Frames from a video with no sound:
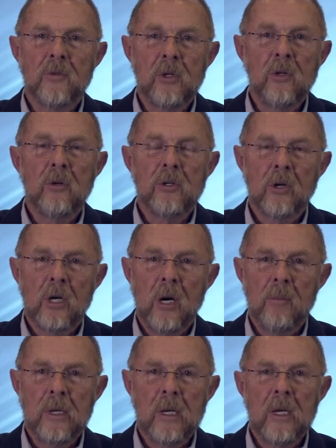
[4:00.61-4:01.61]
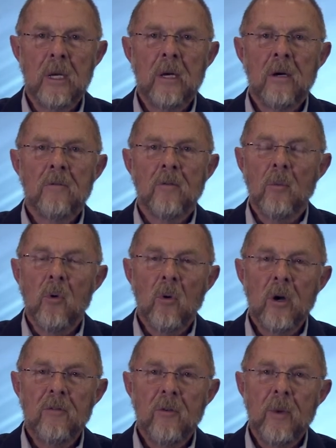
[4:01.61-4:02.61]
for you and your company. For
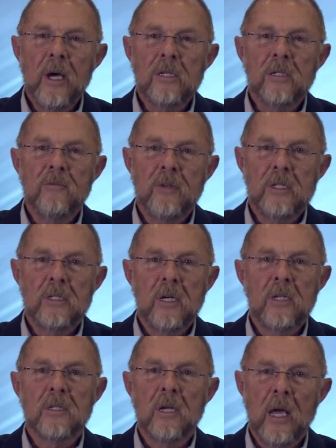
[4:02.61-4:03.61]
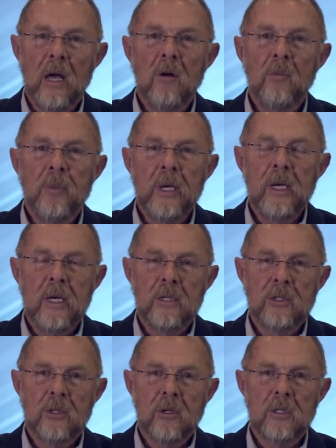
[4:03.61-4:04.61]
more information, visit us at
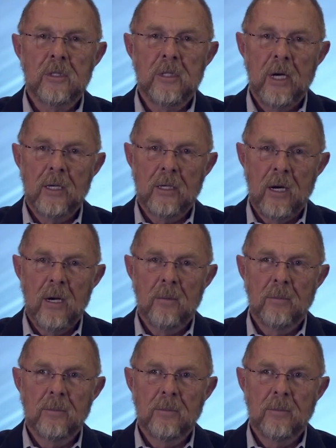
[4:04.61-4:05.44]
lpinsurance.com.